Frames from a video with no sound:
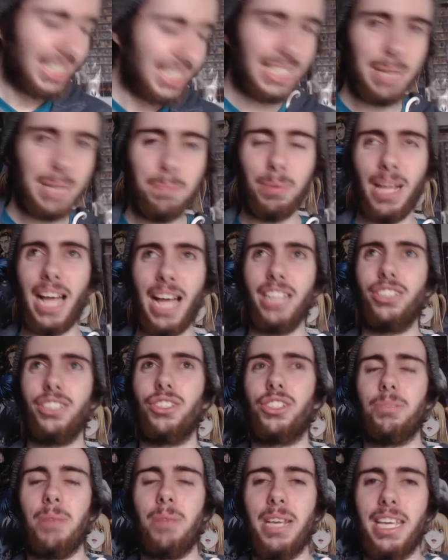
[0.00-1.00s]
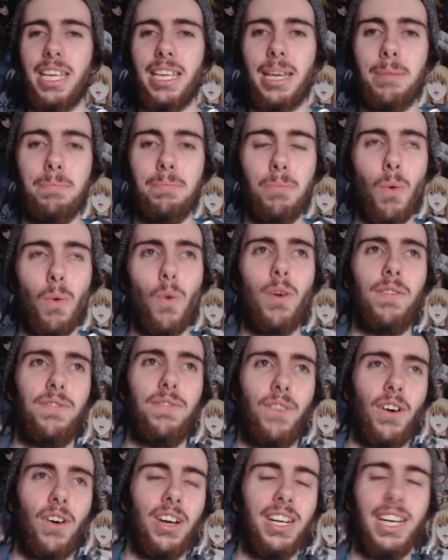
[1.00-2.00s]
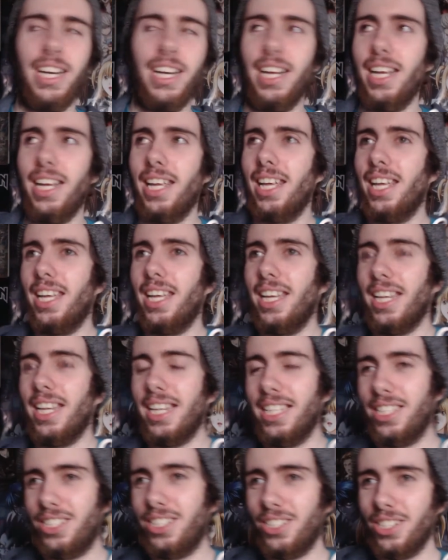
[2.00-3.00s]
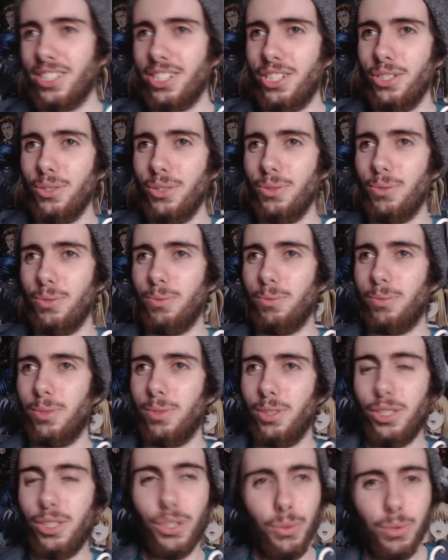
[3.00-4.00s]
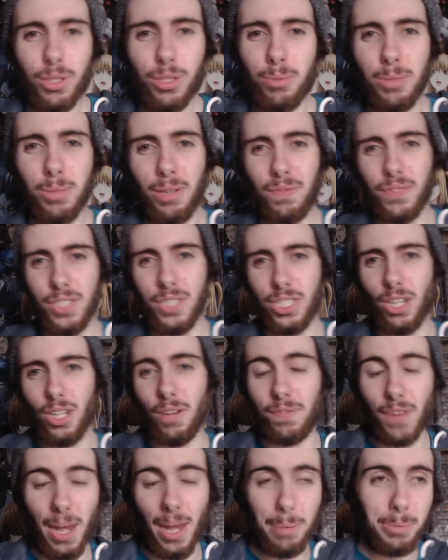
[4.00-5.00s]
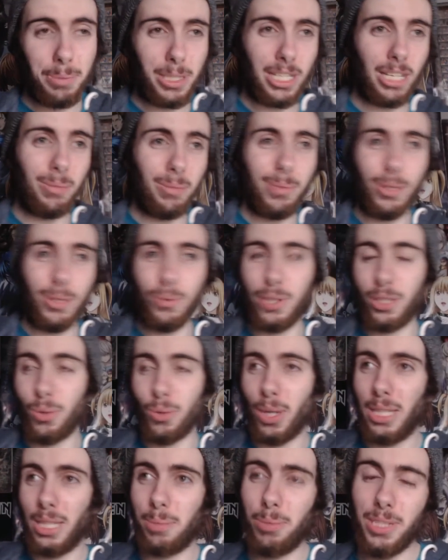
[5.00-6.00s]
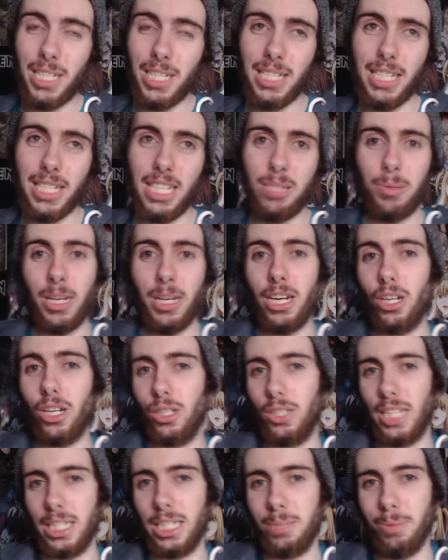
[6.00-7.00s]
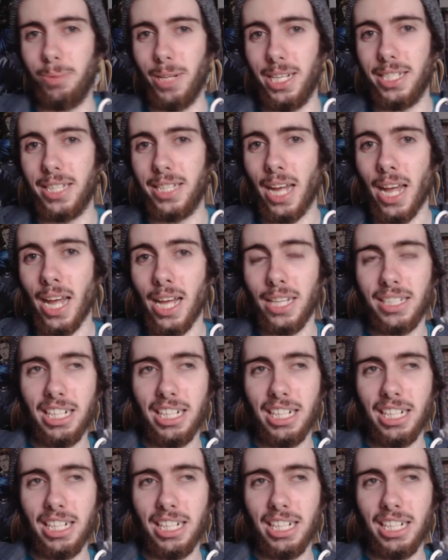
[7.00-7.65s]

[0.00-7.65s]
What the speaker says: And the simple answer to making it more fun is just to do some different stuff. I'm still going to be doing the Twilight Princess Let's Play and other Let's Plays.